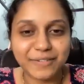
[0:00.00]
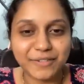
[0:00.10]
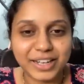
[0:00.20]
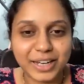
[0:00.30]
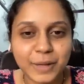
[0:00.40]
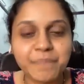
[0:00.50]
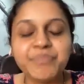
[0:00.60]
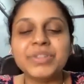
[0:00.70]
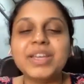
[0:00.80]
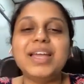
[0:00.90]
definitely.
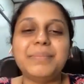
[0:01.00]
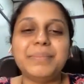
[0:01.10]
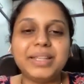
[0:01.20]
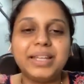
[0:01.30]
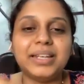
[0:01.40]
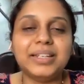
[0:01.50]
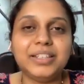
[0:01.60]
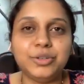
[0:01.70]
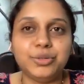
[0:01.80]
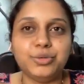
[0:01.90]
But then,
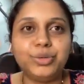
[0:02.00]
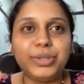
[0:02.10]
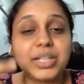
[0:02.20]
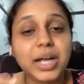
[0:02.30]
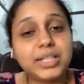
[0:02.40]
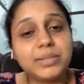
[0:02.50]
you can